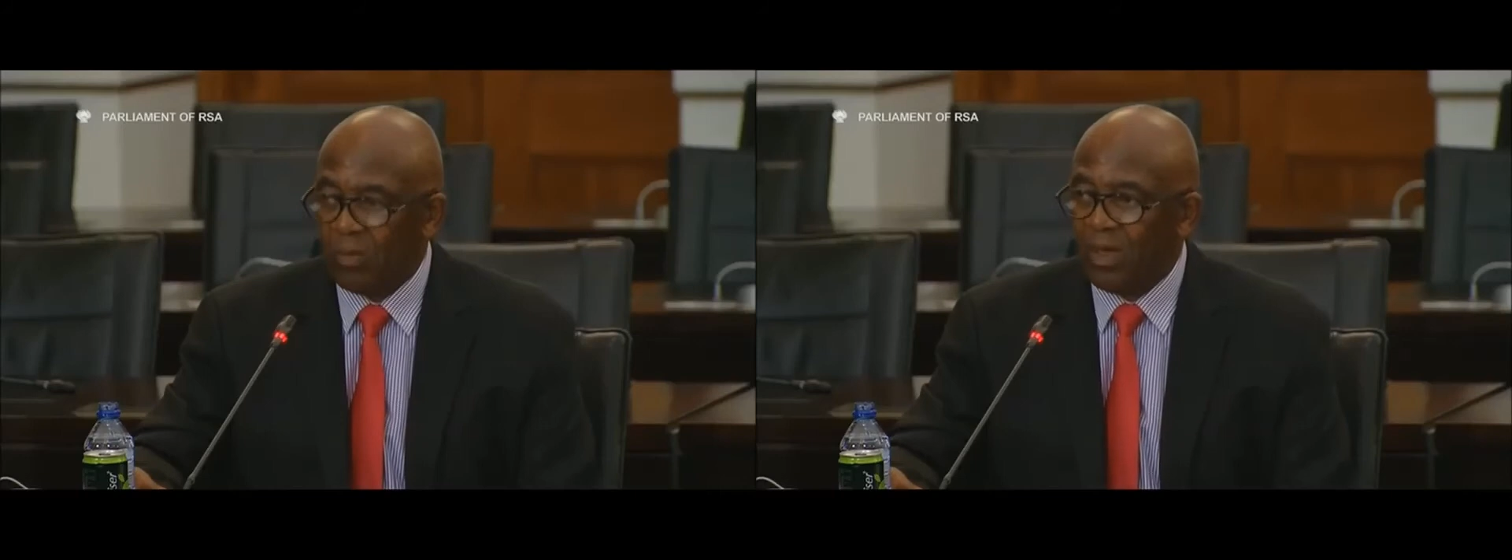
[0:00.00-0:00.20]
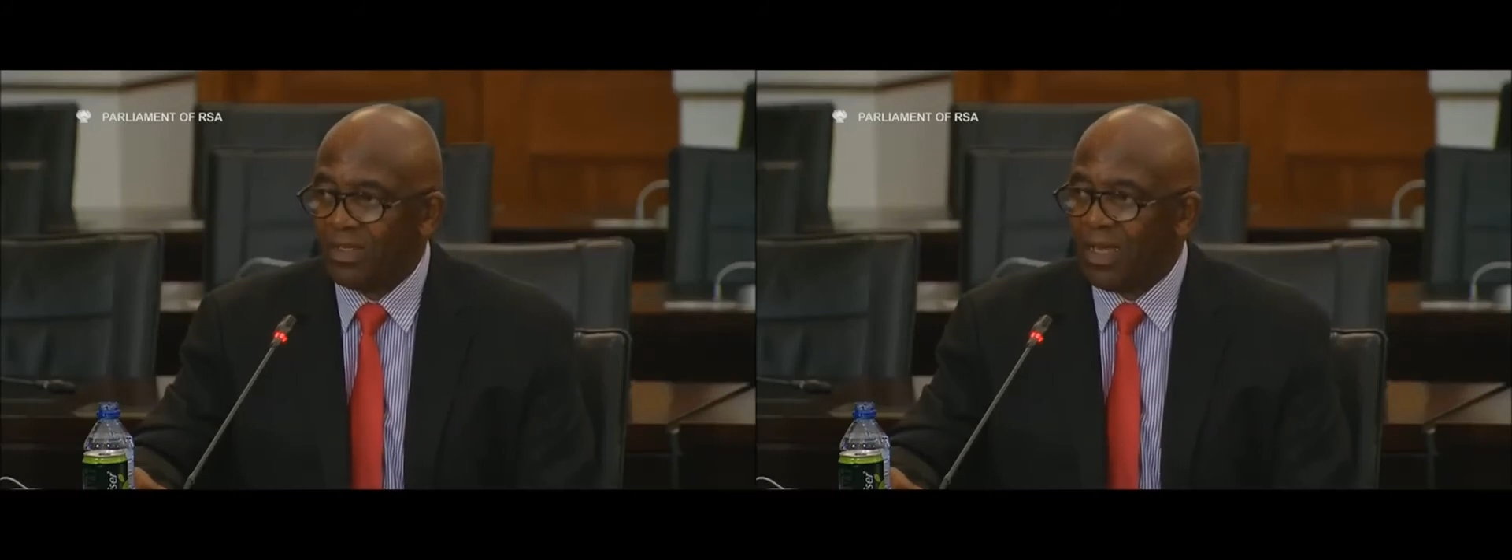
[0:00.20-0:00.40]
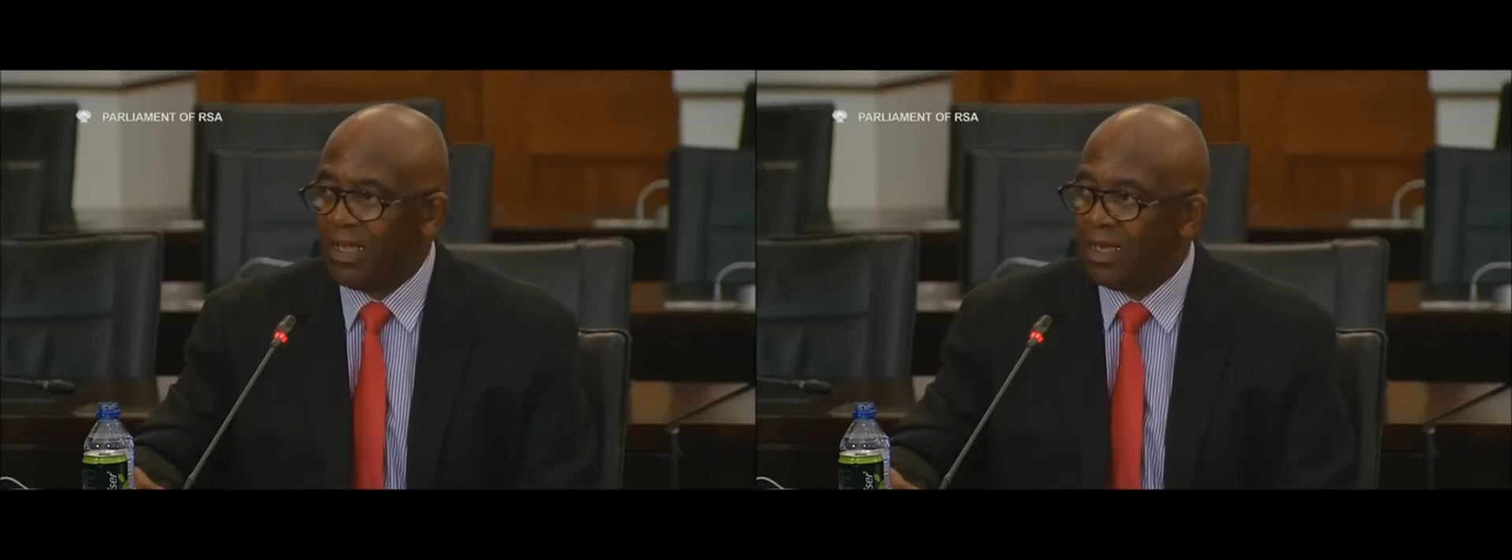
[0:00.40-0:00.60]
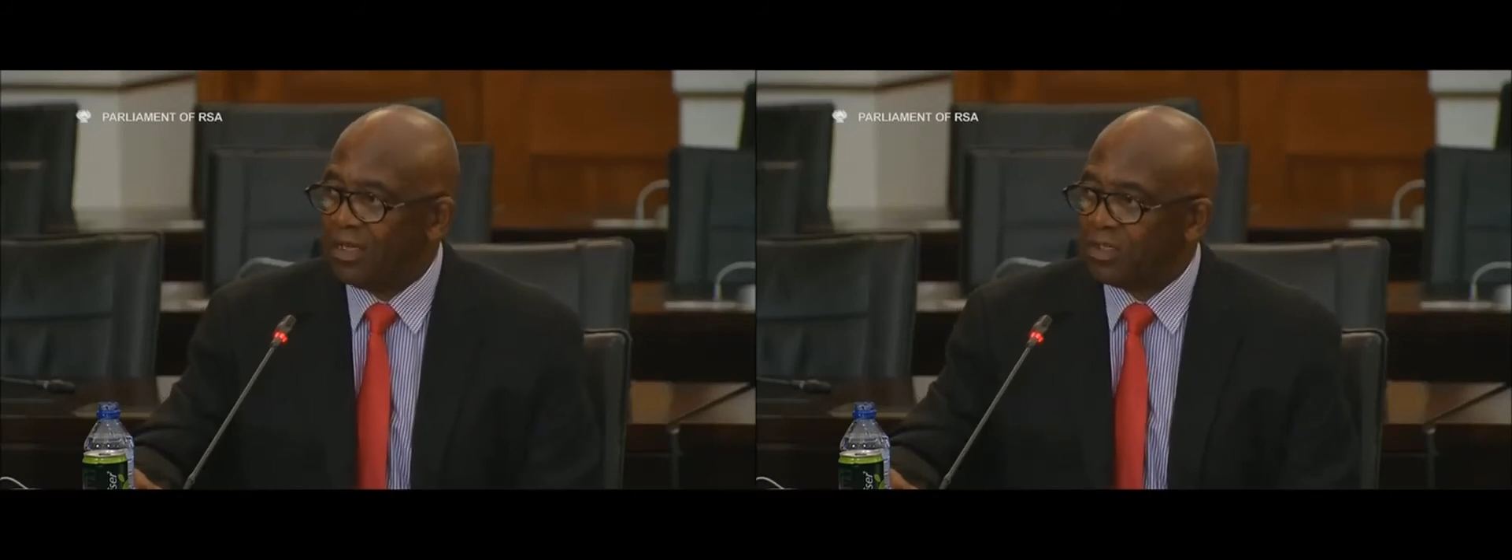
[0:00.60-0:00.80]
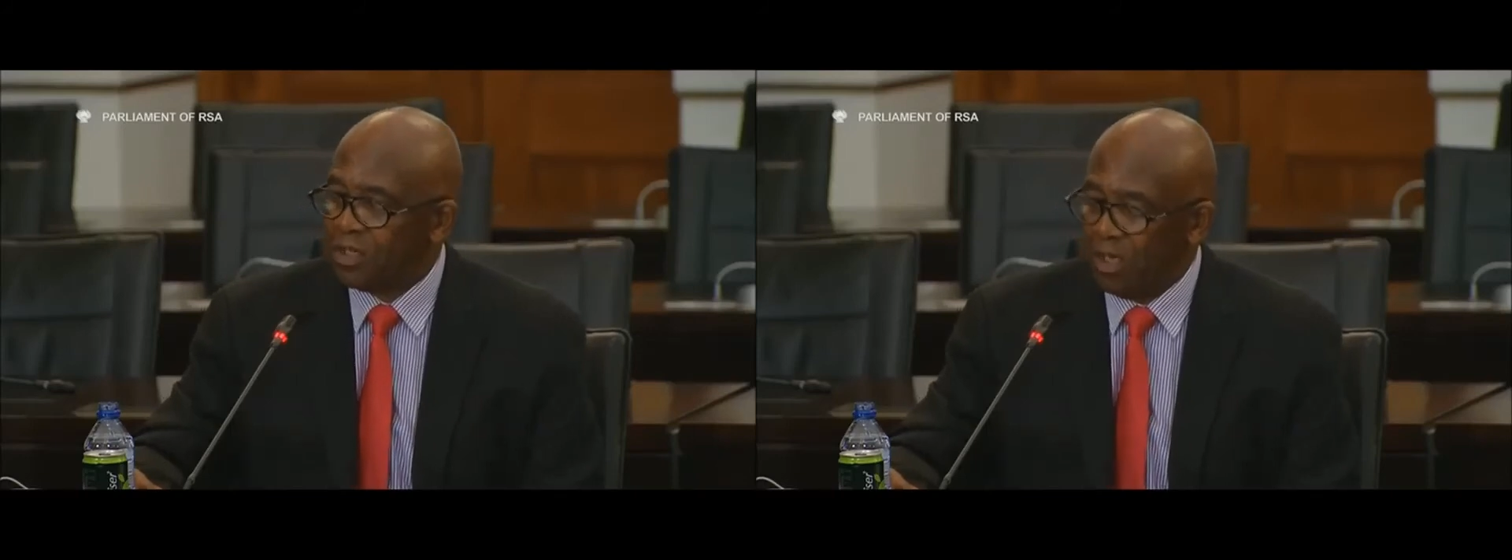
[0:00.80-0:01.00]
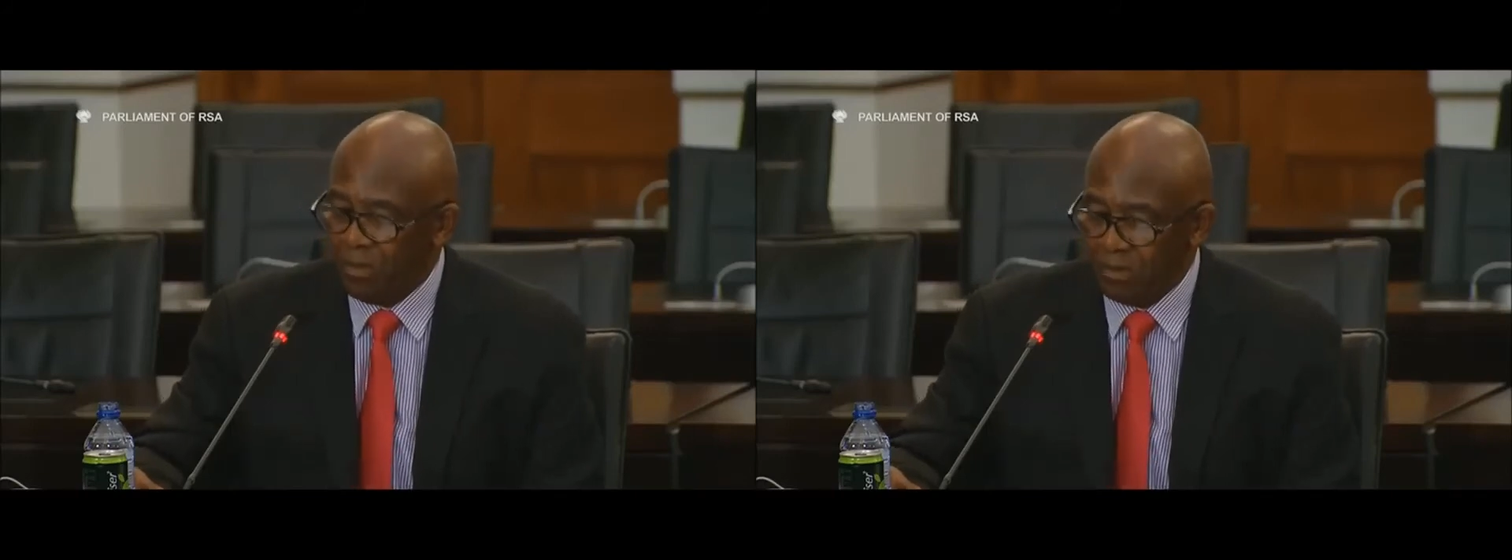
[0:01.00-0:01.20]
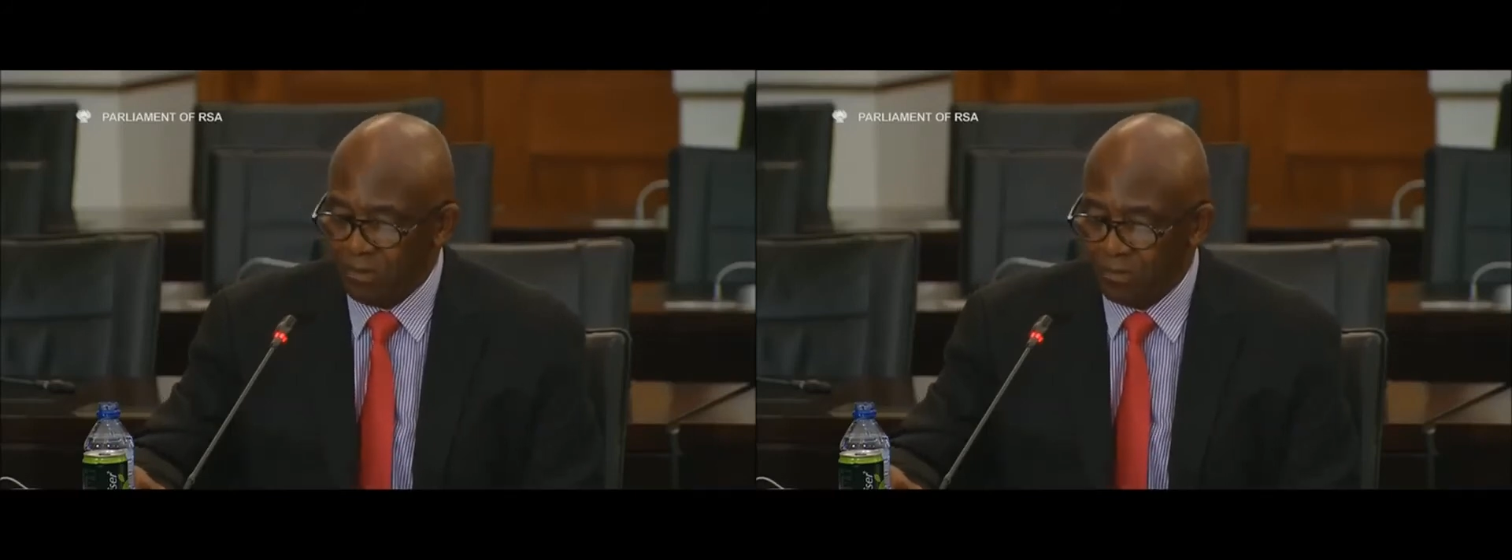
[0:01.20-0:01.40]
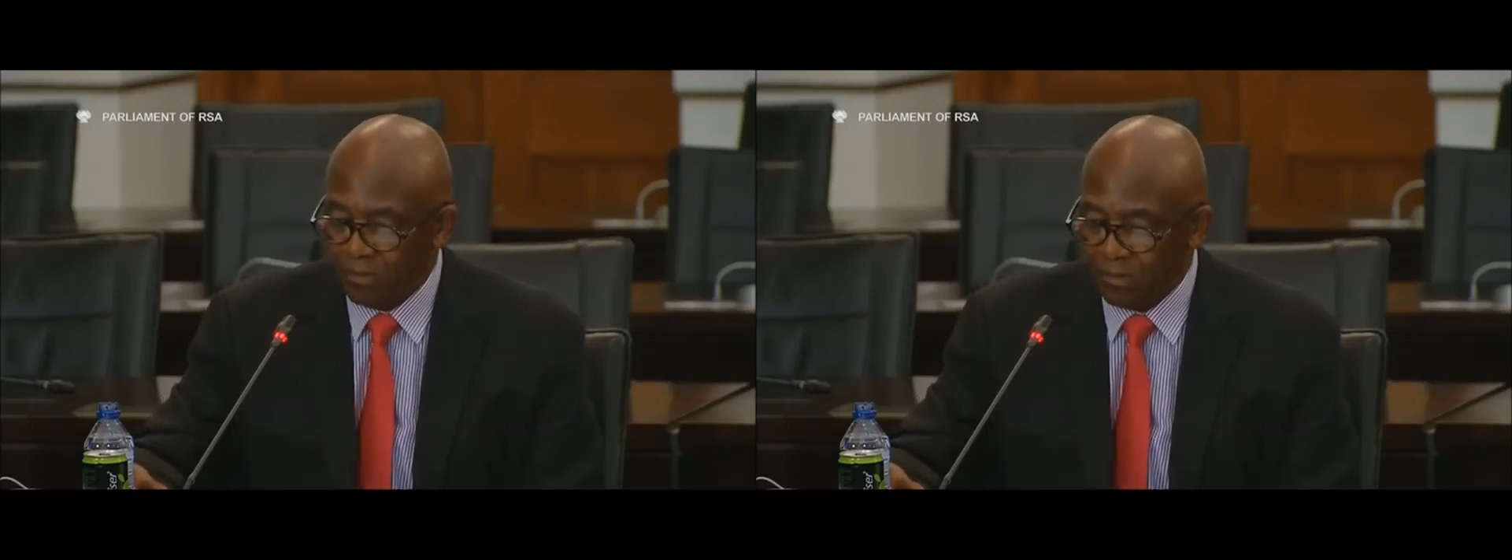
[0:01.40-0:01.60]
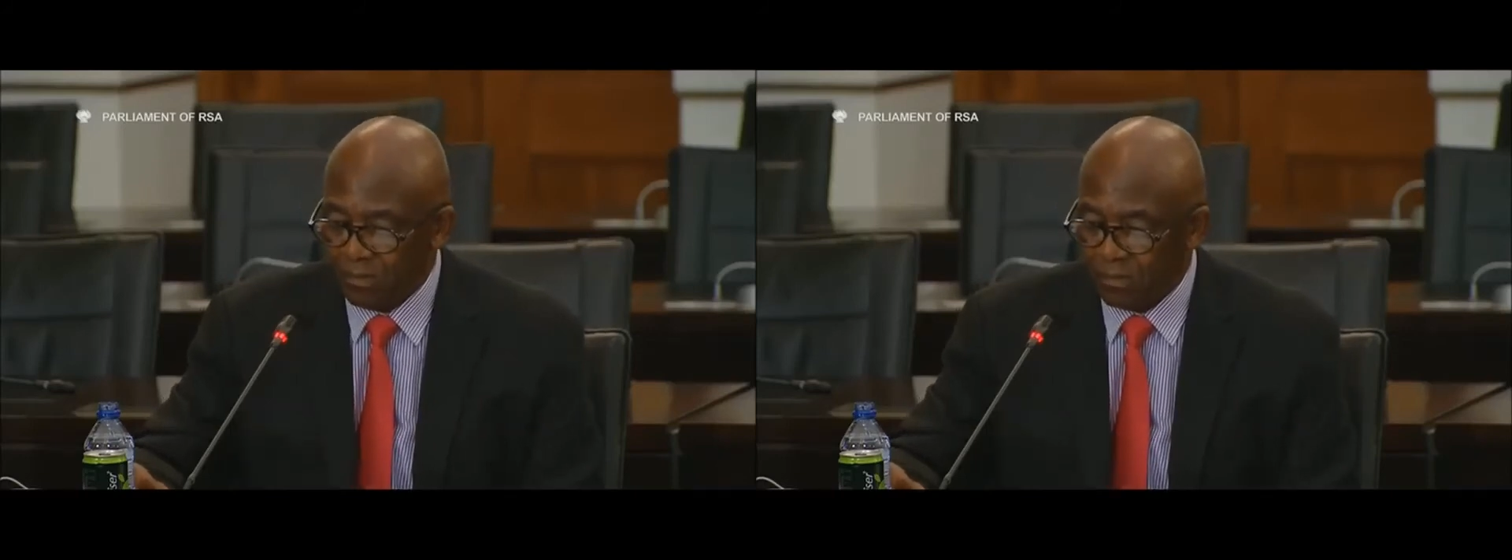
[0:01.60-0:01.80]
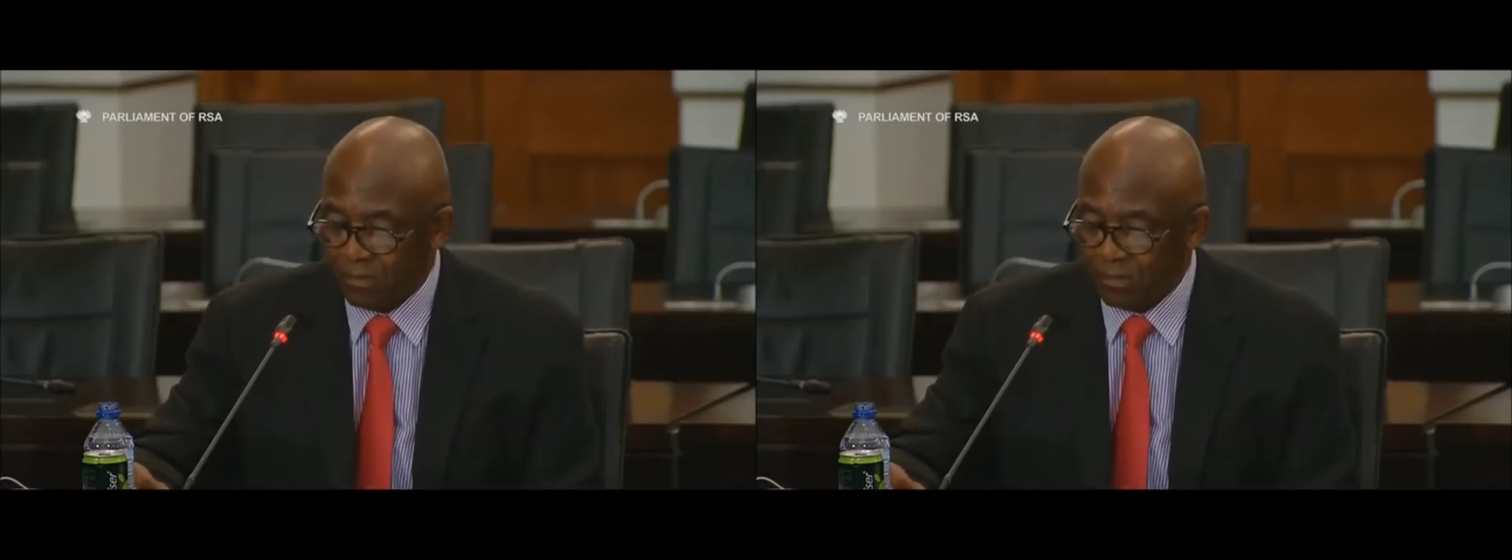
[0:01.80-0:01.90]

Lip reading: in all my tenure as chairman.